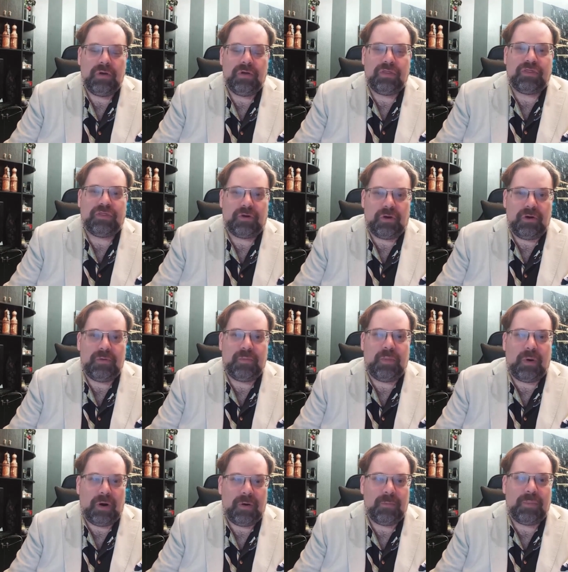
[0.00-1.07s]
third
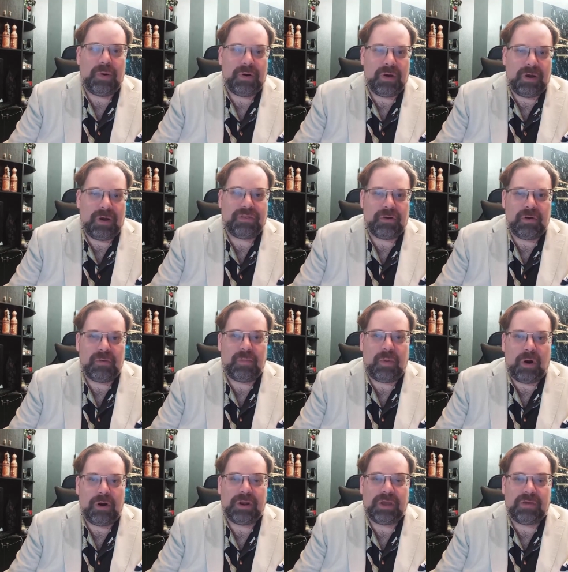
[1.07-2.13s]
par- uh, third
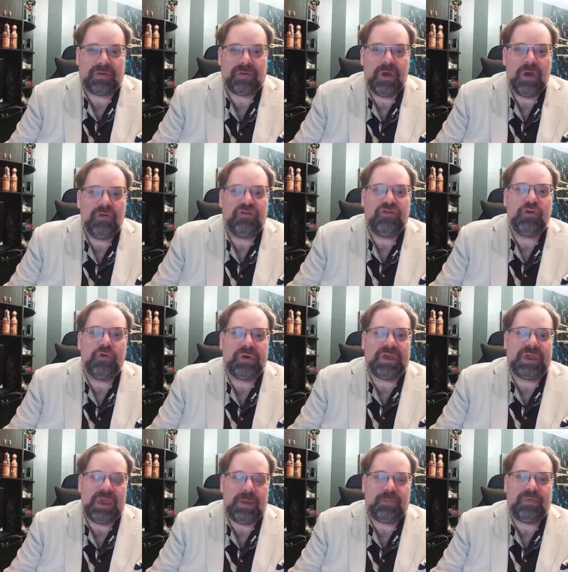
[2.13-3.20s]
parties to
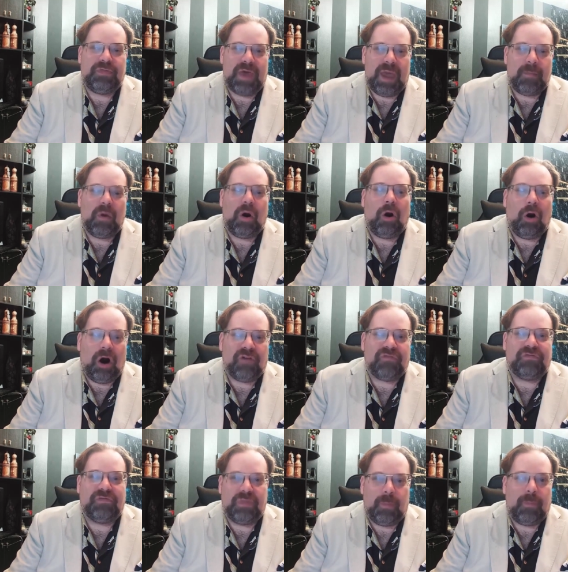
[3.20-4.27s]
keep them
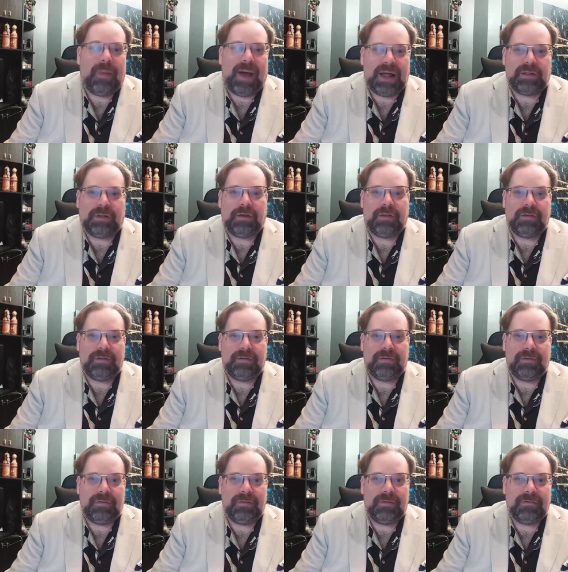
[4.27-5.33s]
off the ballot.
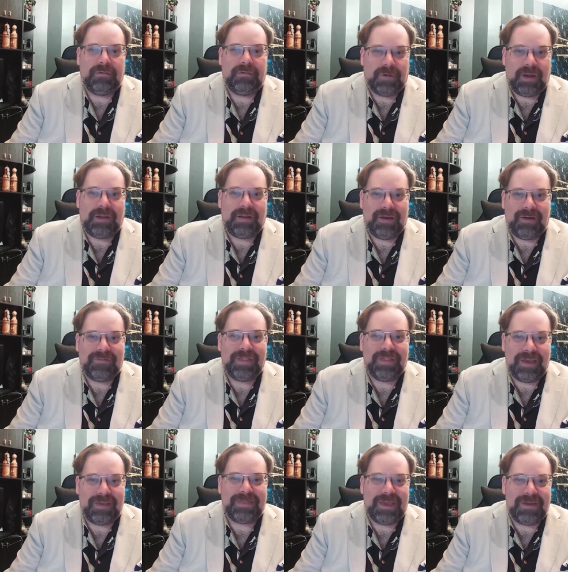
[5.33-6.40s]
Right? I mean,
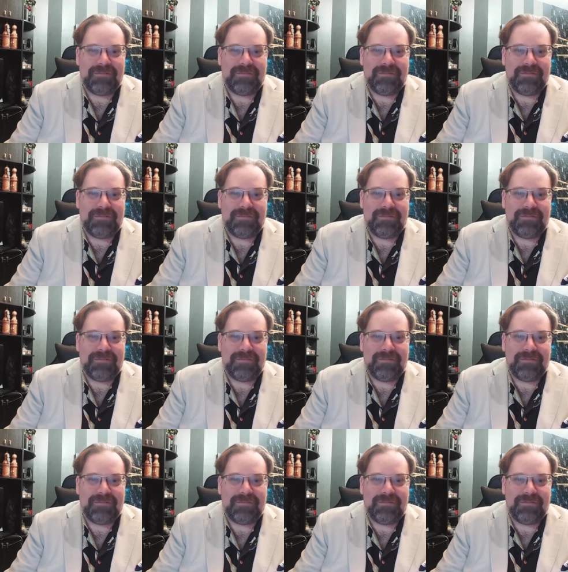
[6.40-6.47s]
they they